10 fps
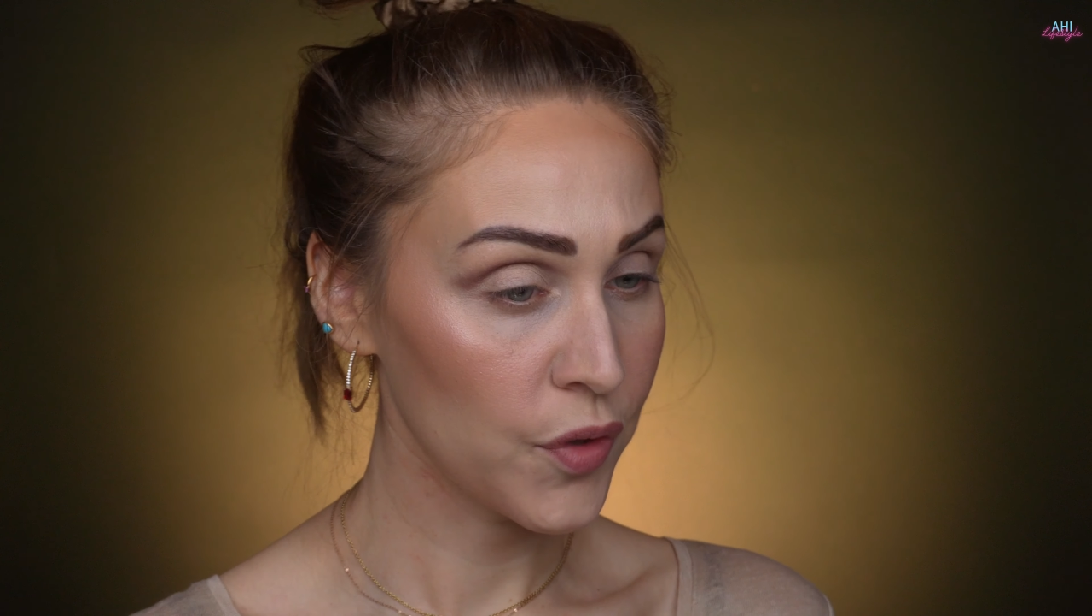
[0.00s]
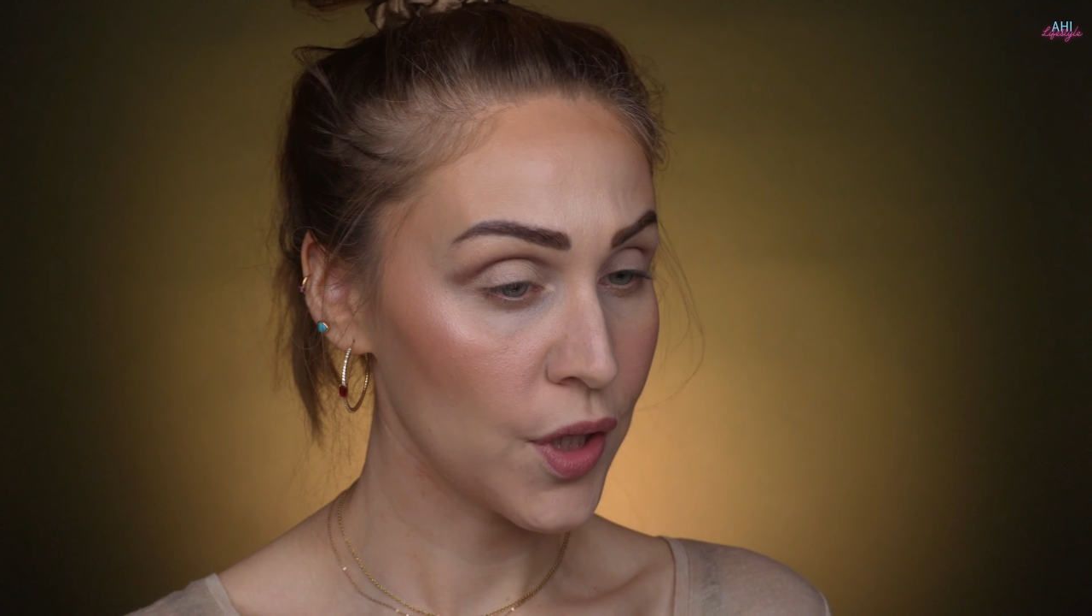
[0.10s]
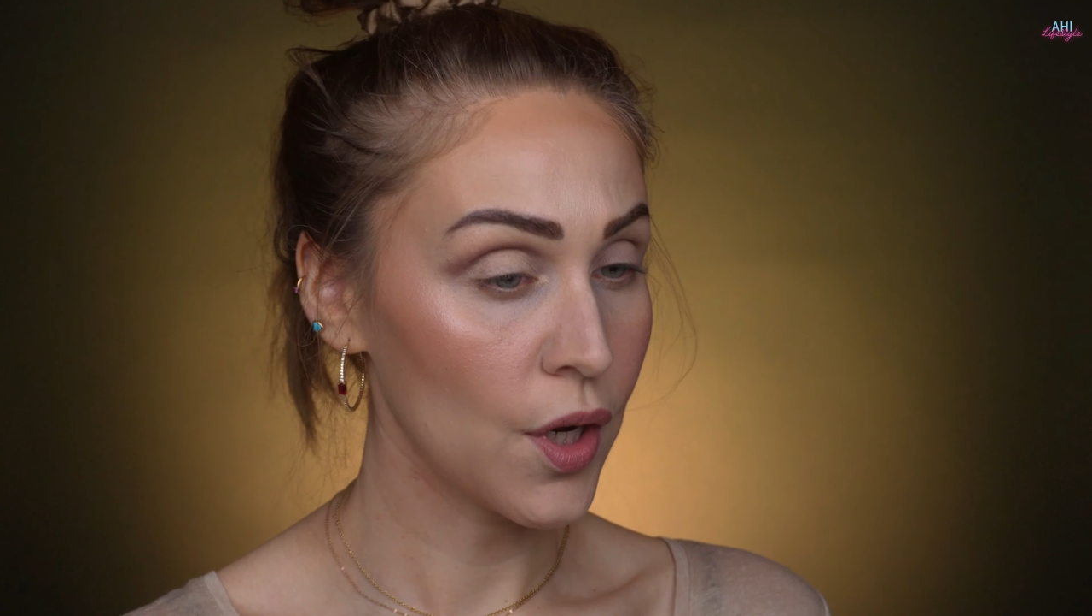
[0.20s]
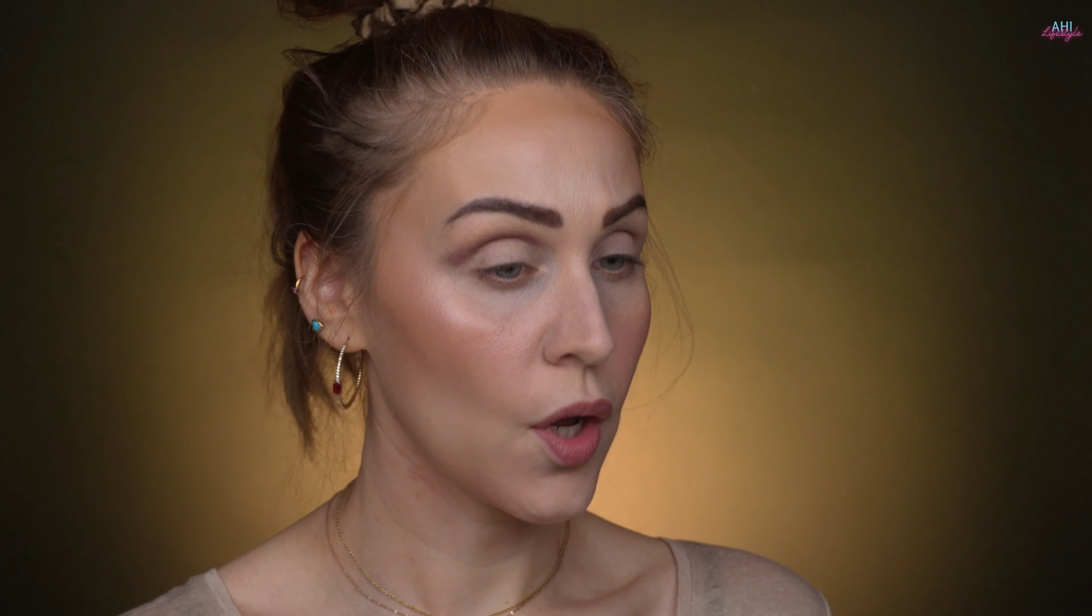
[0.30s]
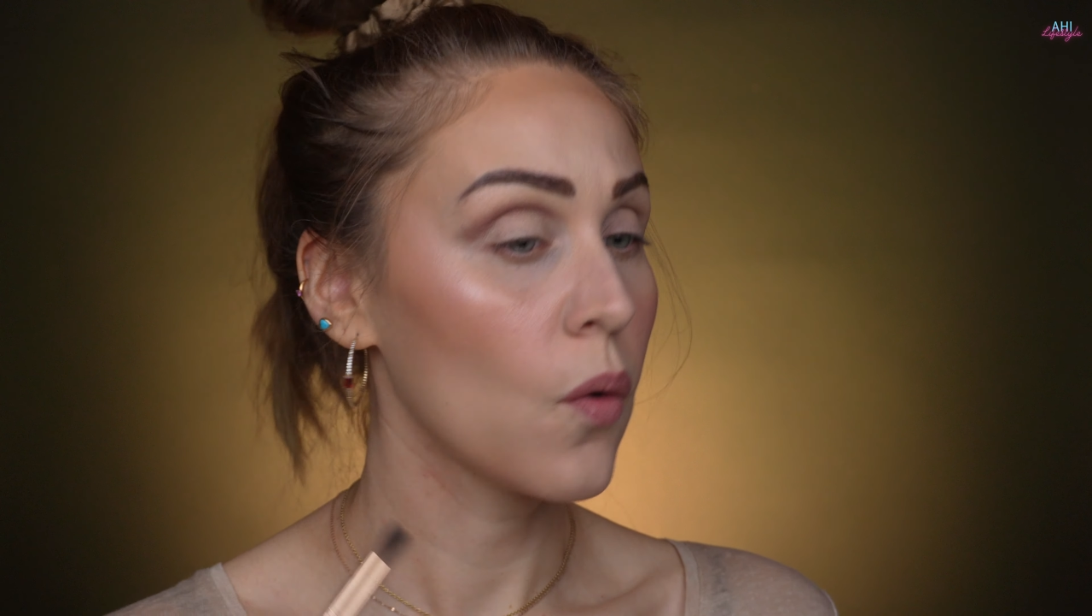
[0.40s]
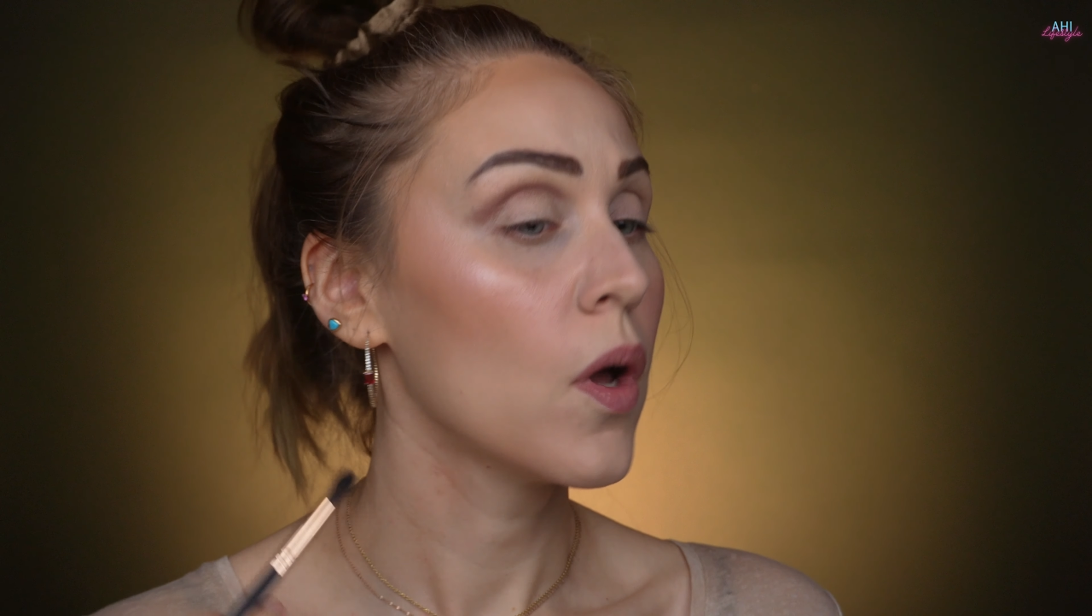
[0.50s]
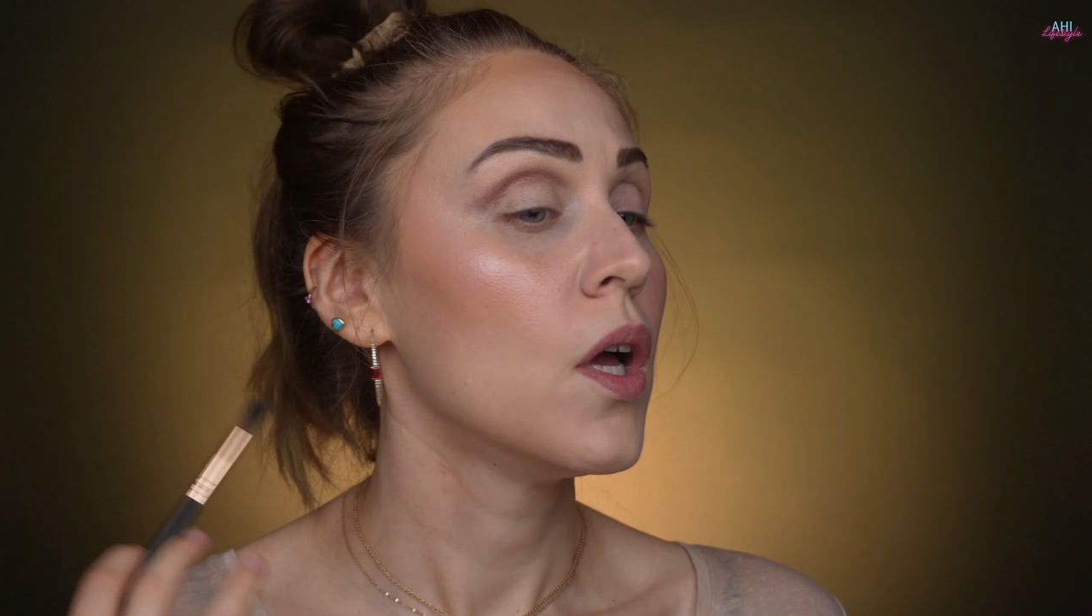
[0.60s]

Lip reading: you know,